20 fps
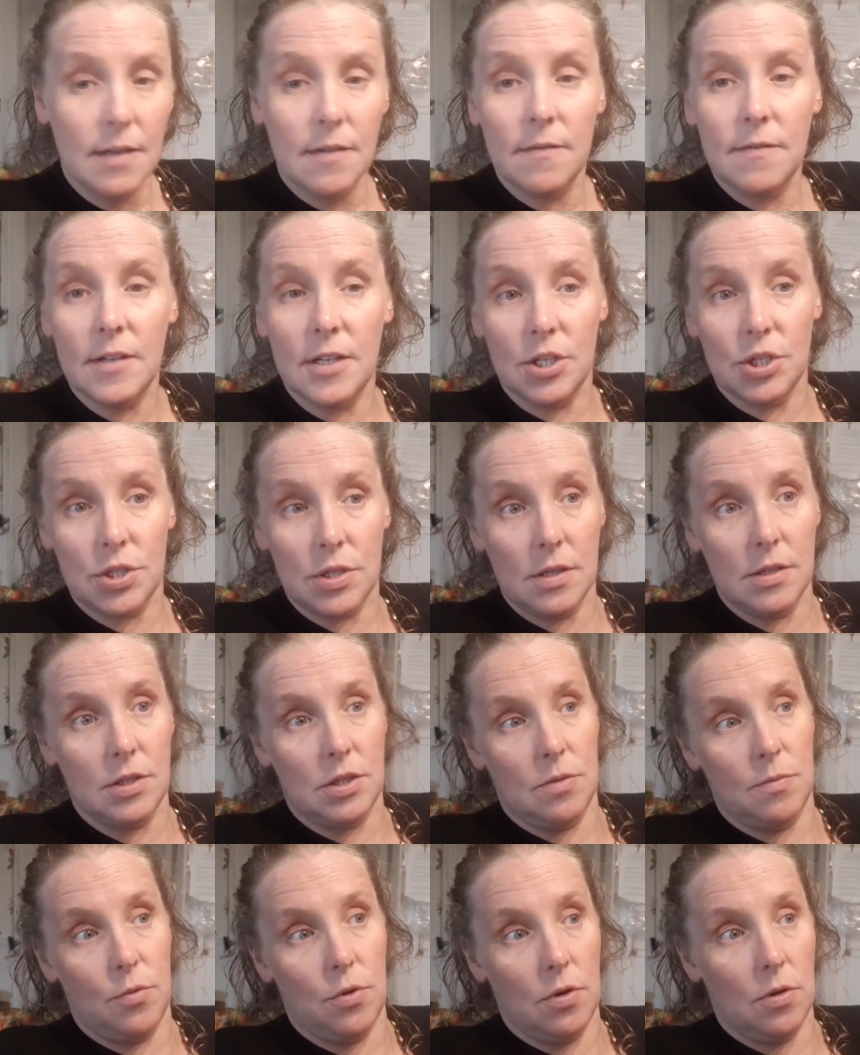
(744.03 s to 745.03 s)
finish this
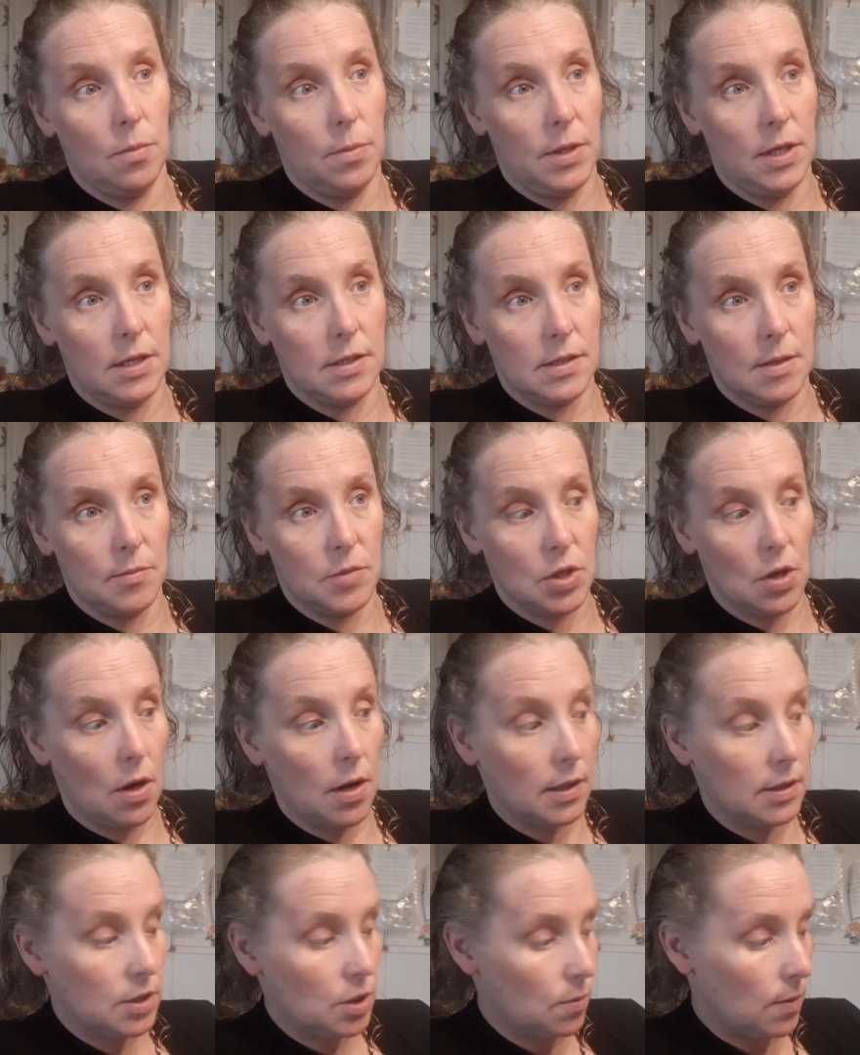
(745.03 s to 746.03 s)
tomorrow because I'm
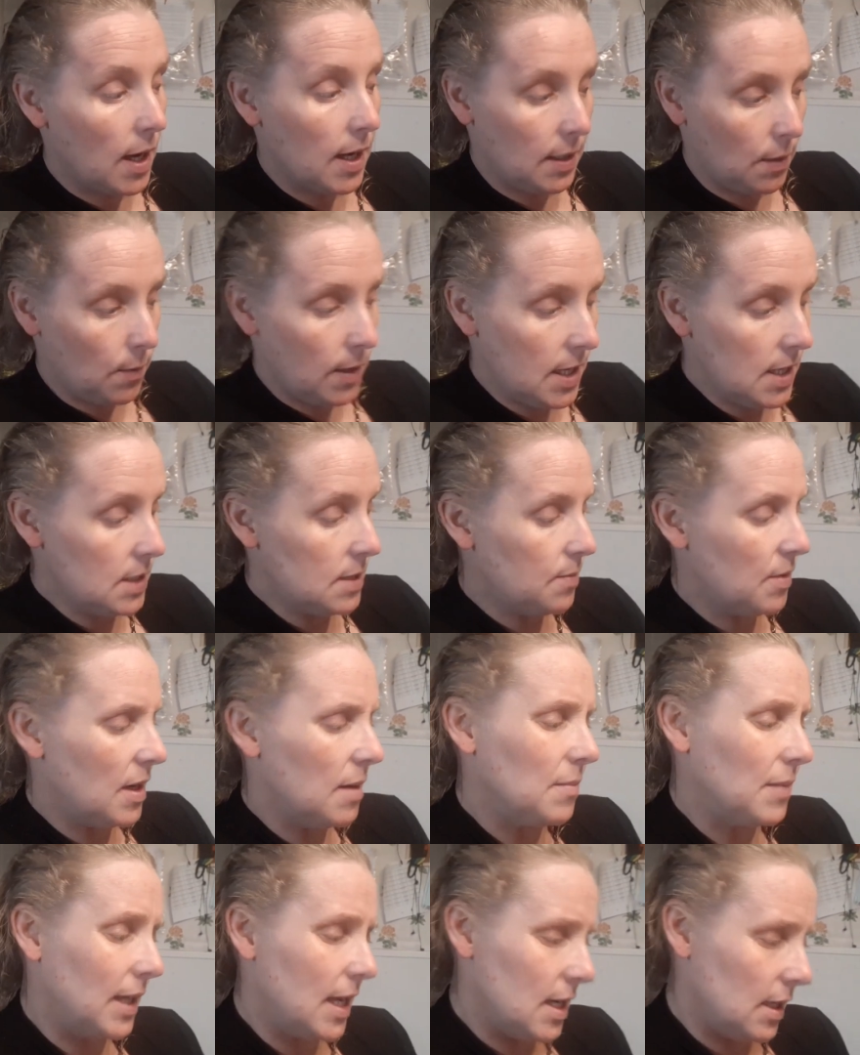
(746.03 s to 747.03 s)
dying to anyways, but
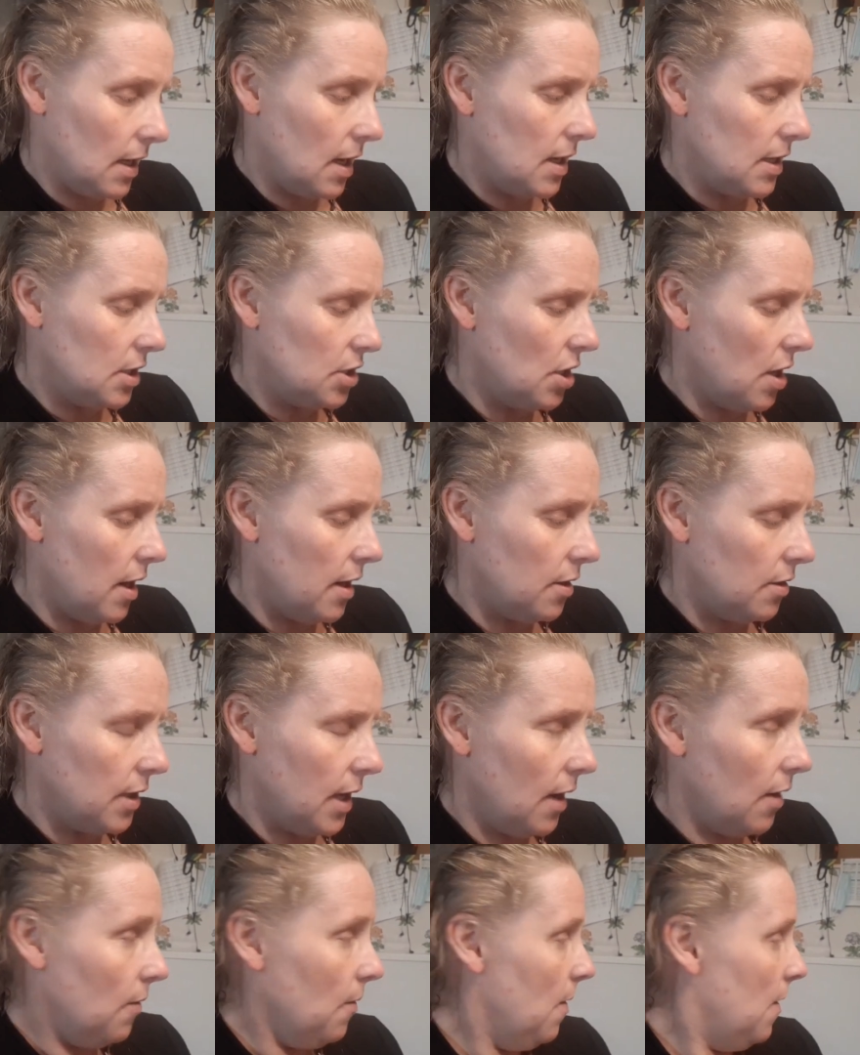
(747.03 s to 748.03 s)
I'm getting kind of tired
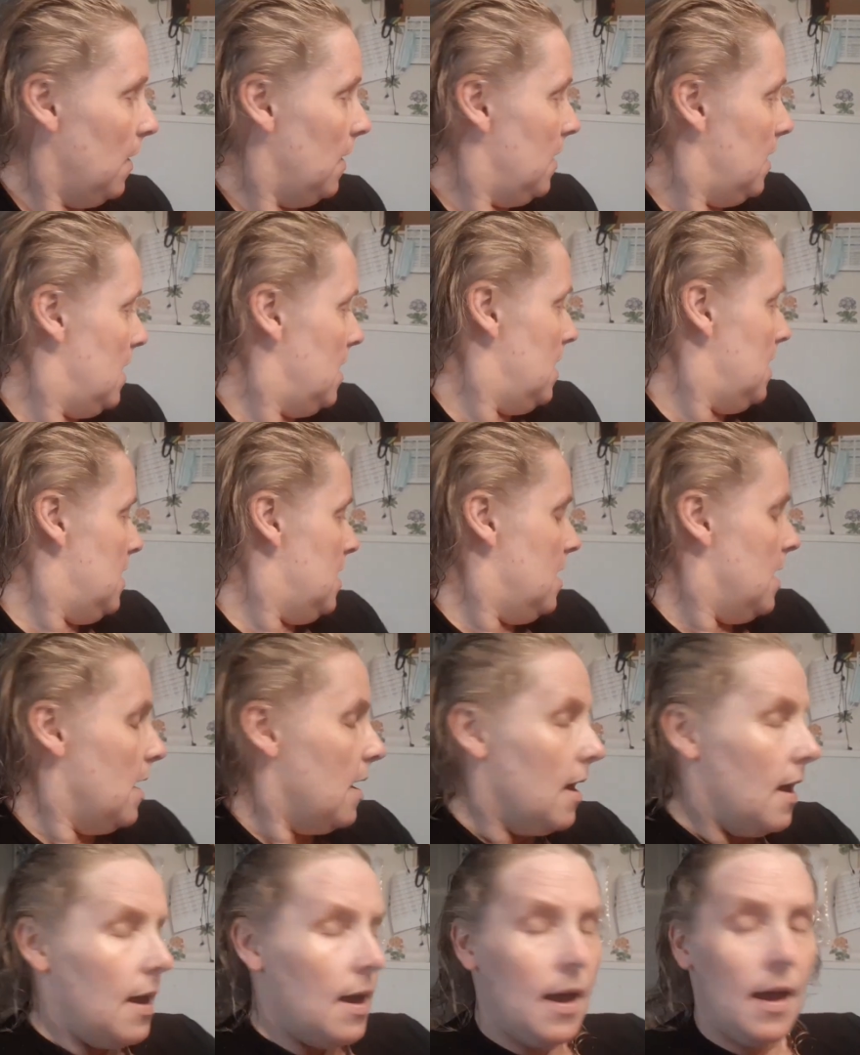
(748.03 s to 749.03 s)

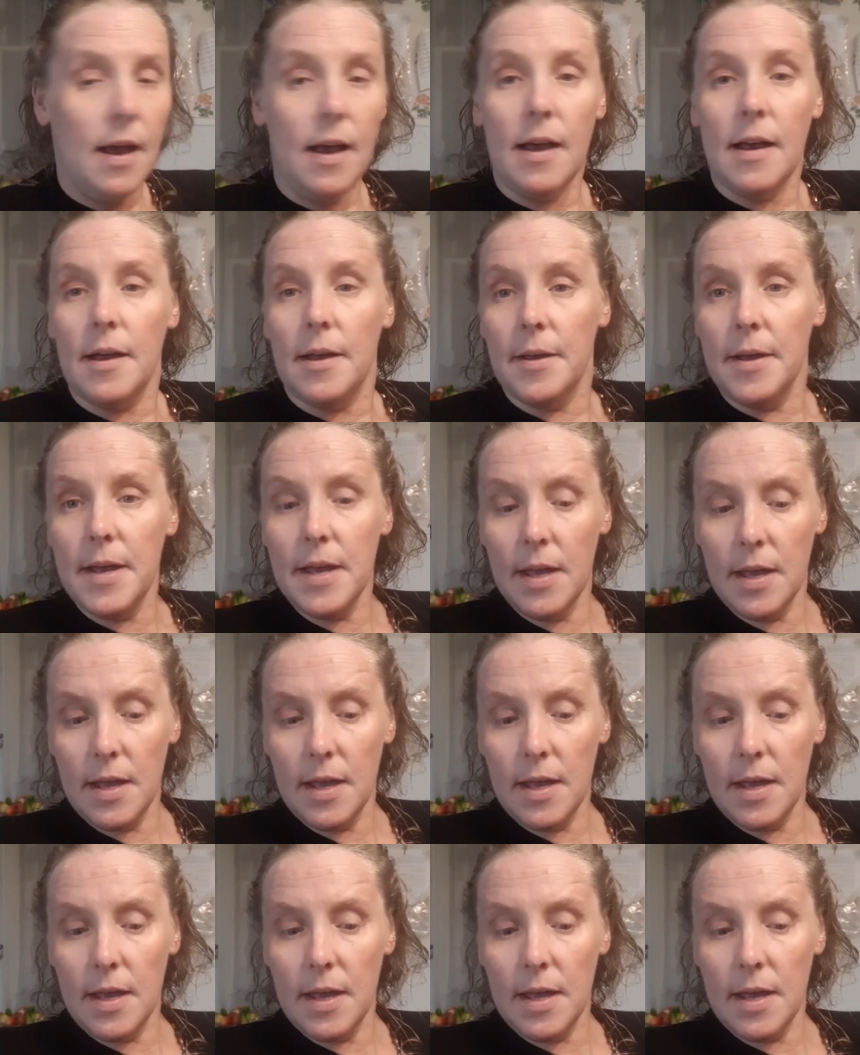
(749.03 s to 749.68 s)
now.